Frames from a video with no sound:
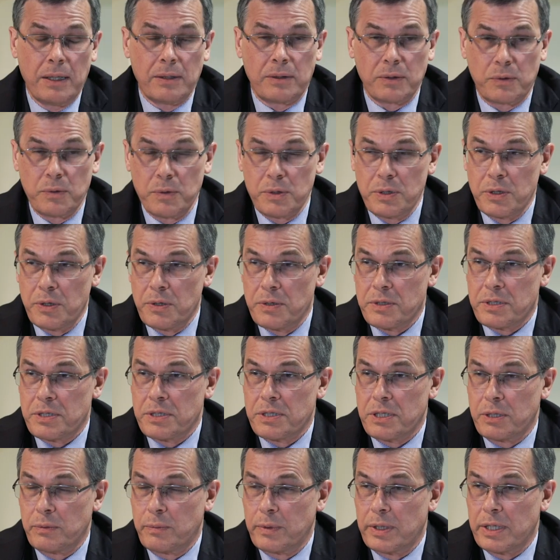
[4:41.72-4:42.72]
The good news
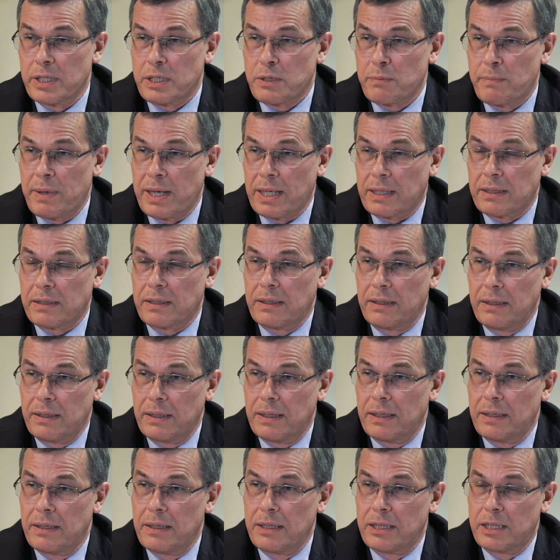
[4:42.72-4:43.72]
is that we expect
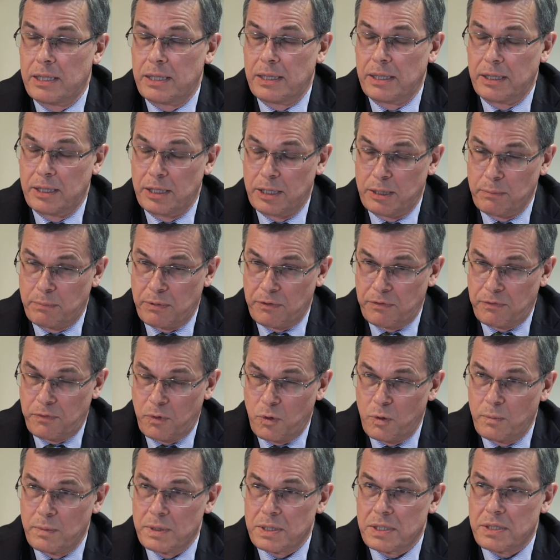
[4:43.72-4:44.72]
the
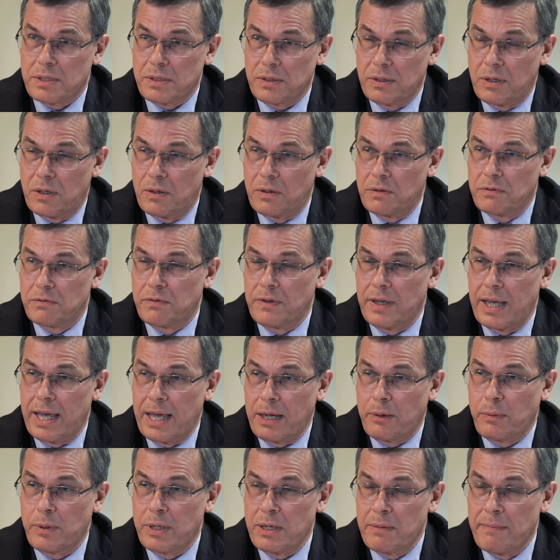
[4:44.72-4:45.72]
performance of
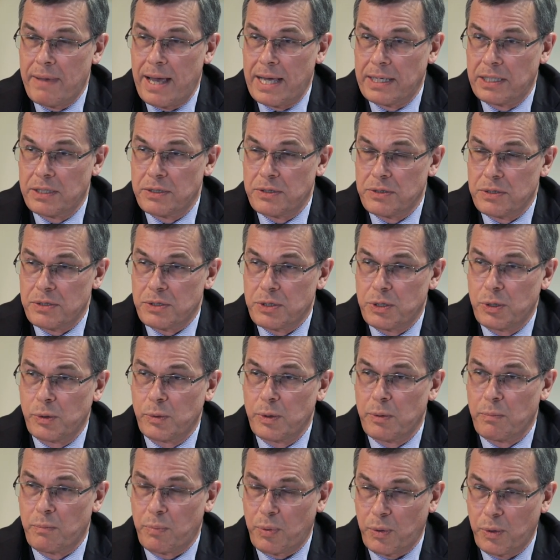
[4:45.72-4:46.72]
equity managers to
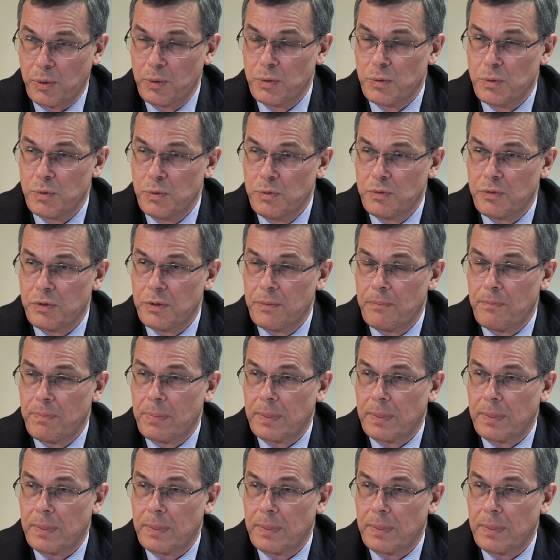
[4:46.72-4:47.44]
improve